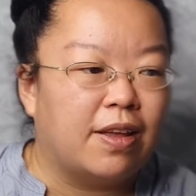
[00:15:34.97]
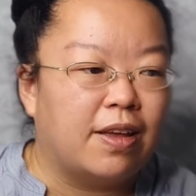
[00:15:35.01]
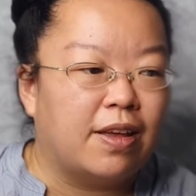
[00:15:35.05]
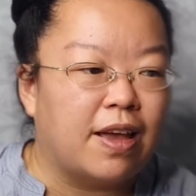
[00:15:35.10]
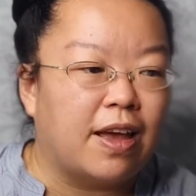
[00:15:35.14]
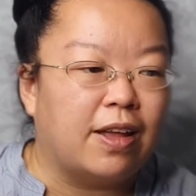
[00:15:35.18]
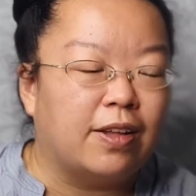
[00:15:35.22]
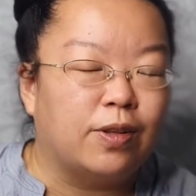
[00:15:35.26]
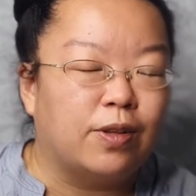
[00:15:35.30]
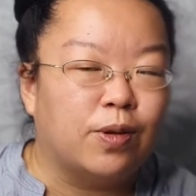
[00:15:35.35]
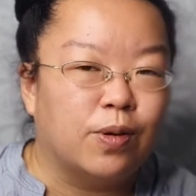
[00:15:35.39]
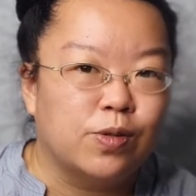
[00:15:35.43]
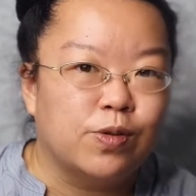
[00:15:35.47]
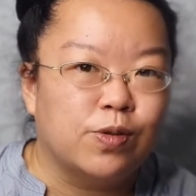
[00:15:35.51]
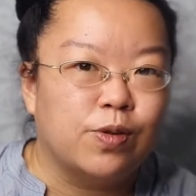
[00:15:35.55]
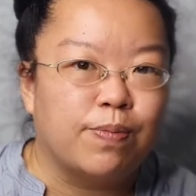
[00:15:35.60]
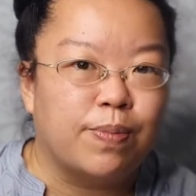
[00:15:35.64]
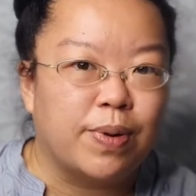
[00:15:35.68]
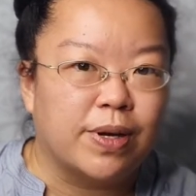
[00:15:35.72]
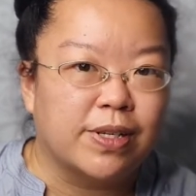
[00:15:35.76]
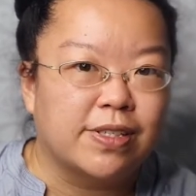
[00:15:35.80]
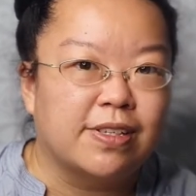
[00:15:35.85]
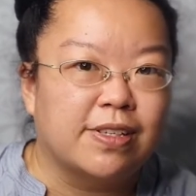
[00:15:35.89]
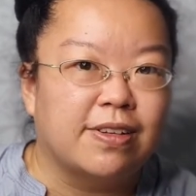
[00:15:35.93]
and those with
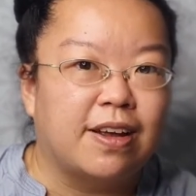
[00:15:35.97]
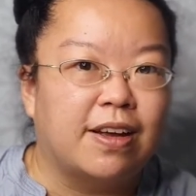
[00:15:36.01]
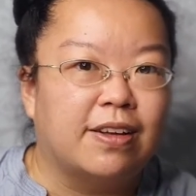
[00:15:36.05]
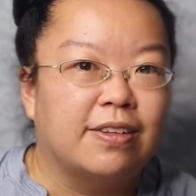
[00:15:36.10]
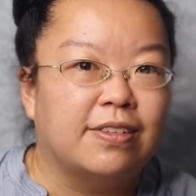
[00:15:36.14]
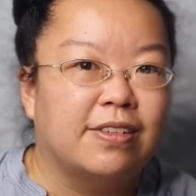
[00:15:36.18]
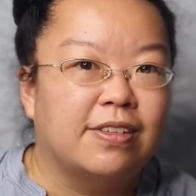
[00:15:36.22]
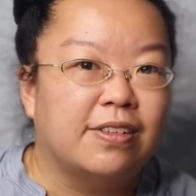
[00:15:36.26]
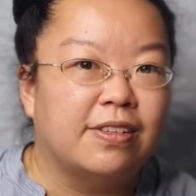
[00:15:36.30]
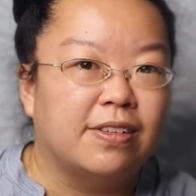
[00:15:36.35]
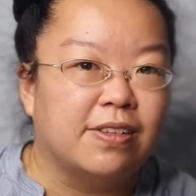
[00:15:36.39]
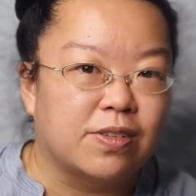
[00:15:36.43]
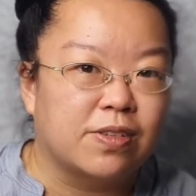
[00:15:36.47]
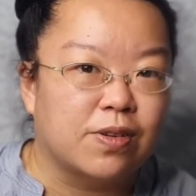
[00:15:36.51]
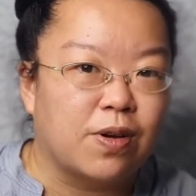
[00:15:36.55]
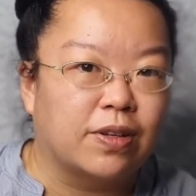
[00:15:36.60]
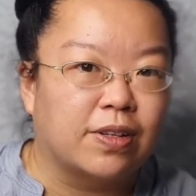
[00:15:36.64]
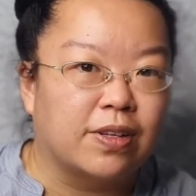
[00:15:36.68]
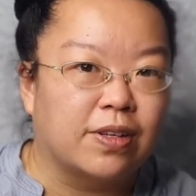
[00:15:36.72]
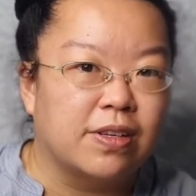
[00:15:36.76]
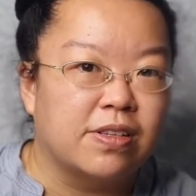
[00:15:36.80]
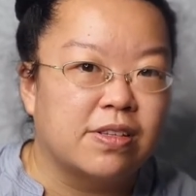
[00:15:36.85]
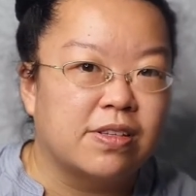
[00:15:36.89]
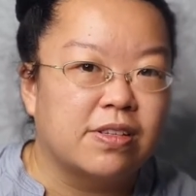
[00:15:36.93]
personality
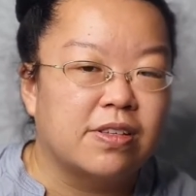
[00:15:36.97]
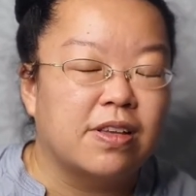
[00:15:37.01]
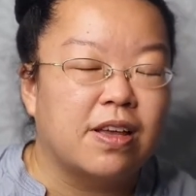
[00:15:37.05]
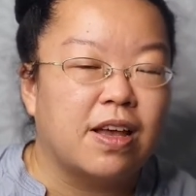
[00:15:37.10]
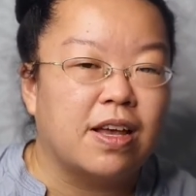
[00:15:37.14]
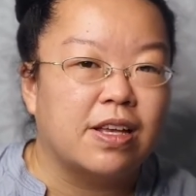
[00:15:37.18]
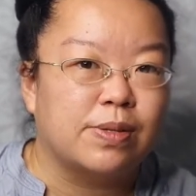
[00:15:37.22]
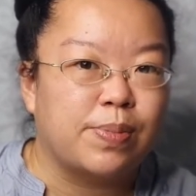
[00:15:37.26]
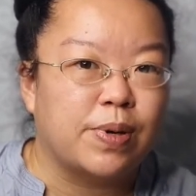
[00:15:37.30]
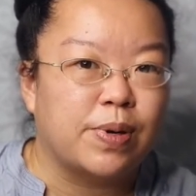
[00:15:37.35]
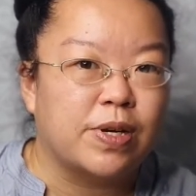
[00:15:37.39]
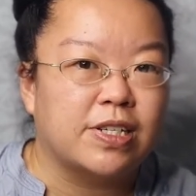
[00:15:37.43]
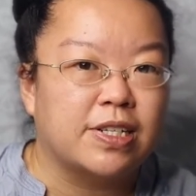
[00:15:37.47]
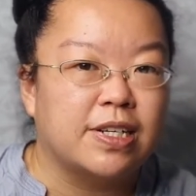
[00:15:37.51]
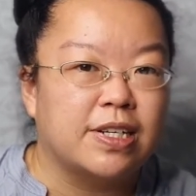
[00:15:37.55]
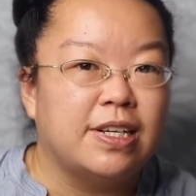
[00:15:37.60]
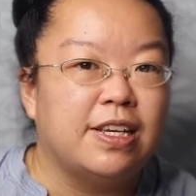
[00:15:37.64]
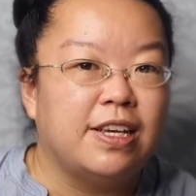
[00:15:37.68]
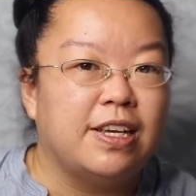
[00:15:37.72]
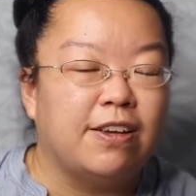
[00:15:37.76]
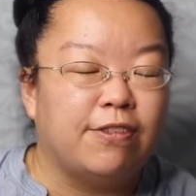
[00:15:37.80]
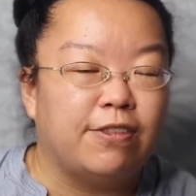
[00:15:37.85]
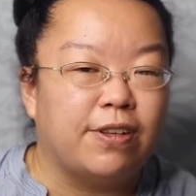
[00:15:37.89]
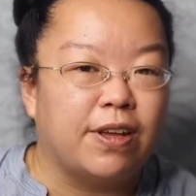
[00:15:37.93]
disorders, especially
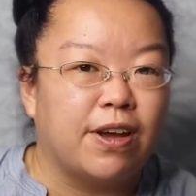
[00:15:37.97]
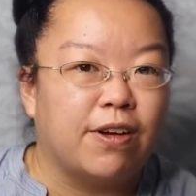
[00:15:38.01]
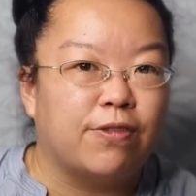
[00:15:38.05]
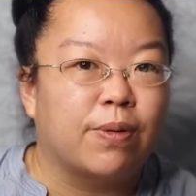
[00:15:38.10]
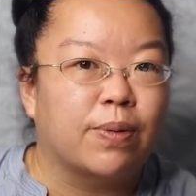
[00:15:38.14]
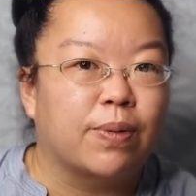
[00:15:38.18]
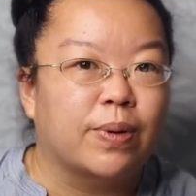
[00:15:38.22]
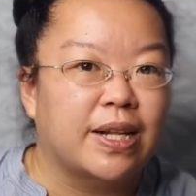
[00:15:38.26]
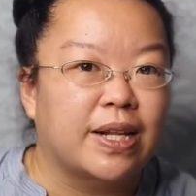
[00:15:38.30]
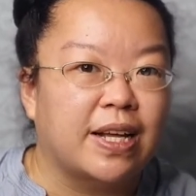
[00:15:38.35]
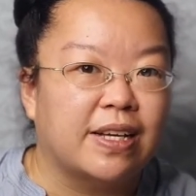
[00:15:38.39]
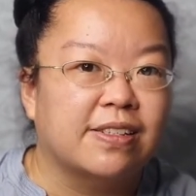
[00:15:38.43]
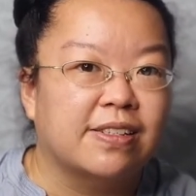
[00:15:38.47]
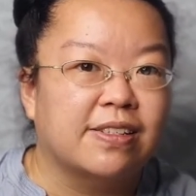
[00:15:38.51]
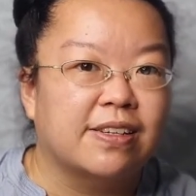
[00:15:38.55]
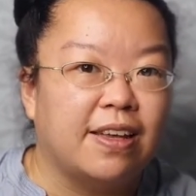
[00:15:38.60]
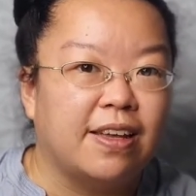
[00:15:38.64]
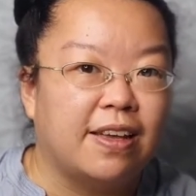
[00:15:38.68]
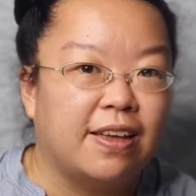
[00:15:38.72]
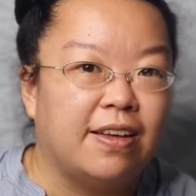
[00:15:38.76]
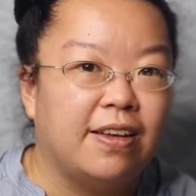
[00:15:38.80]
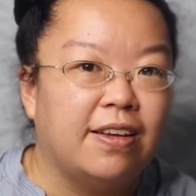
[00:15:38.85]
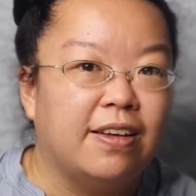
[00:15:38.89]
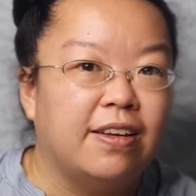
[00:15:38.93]
if they are from cluster
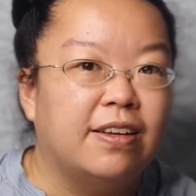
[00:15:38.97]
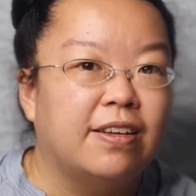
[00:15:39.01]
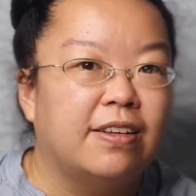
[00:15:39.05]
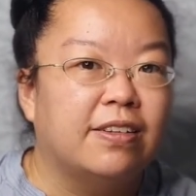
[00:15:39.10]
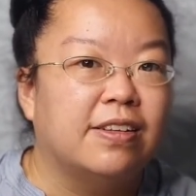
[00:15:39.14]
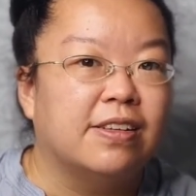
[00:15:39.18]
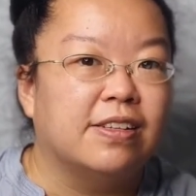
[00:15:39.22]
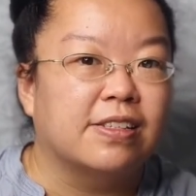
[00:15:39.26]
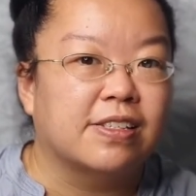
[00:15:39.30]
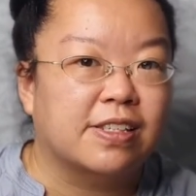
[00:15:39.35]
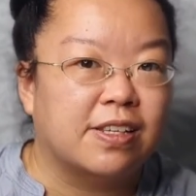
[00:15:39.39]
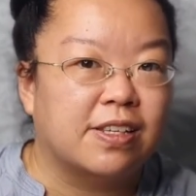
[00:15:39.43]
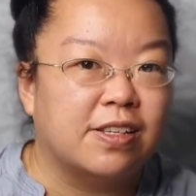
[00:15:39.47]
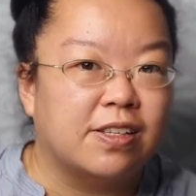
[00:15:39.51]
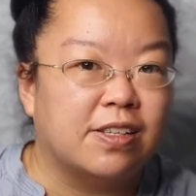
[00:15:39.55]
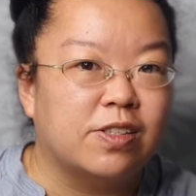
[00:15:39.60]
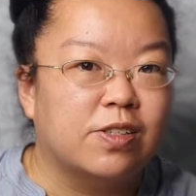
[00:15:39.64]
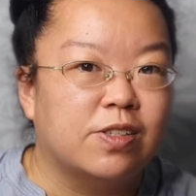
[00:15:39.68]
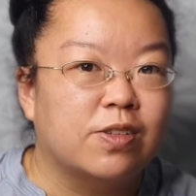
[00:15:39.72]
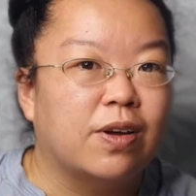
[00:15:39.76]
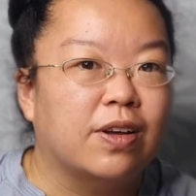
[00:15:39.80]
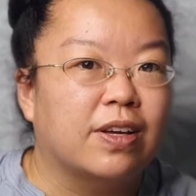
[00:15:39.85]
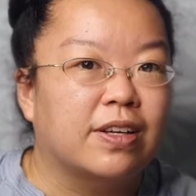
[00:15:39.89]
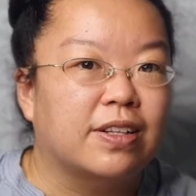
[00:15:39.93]
A, the
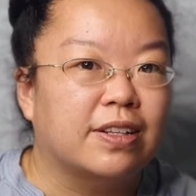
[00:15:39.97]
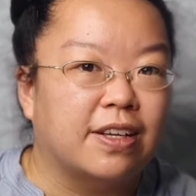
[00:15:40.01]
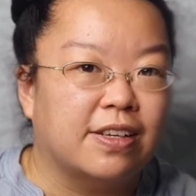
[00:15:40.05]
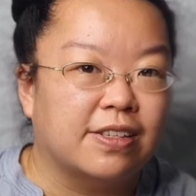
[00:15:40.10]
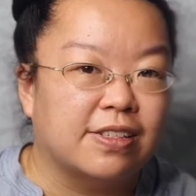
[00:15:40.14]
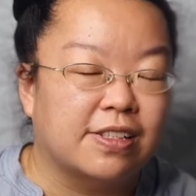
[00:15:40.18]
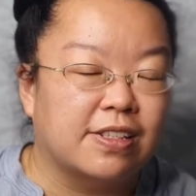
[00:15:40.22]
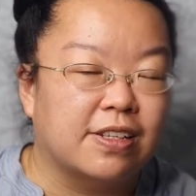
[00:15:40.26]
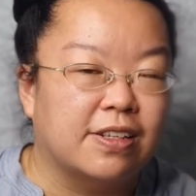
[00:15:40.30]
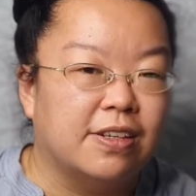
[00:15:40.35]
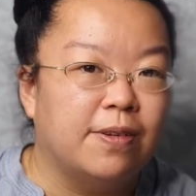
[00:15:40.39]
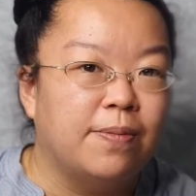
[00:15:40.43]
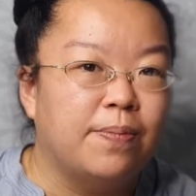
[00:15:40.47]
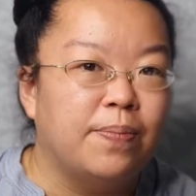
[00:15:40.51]
schizoid cluster,